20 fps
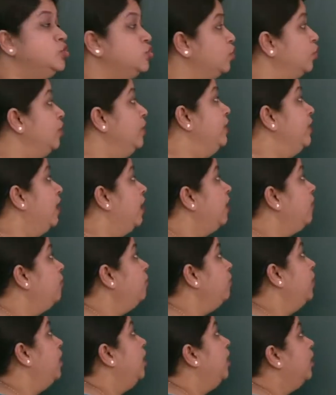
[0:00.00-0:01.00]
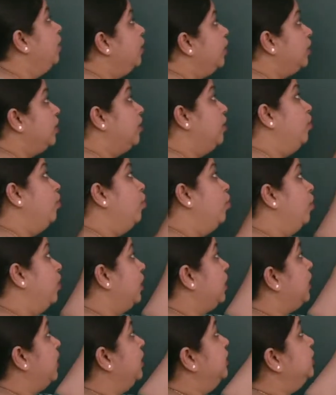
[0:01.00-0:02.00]
So now
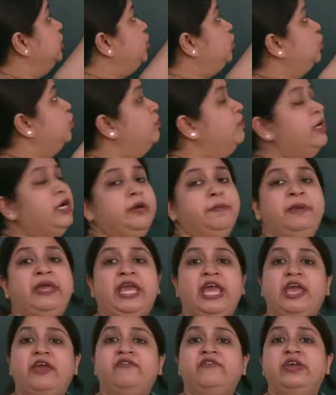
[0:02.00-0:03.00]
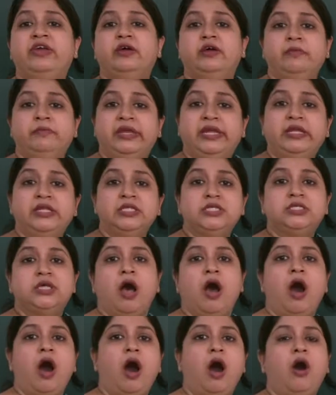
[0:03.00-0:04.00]
consumer behavior means
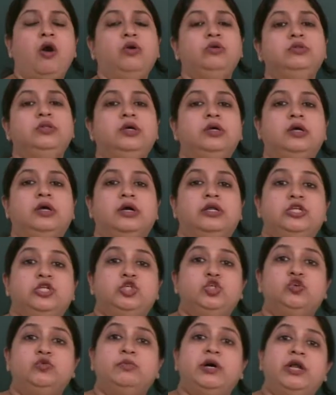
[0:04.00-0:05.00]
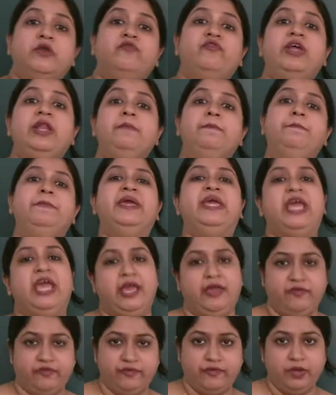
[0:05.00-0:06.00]
how the consumer will
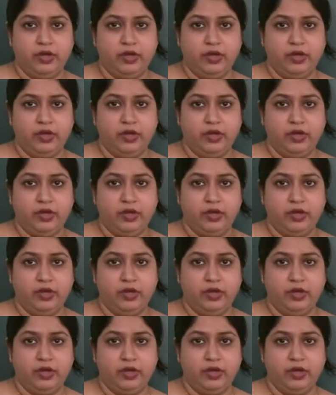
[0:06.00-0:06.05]
behave.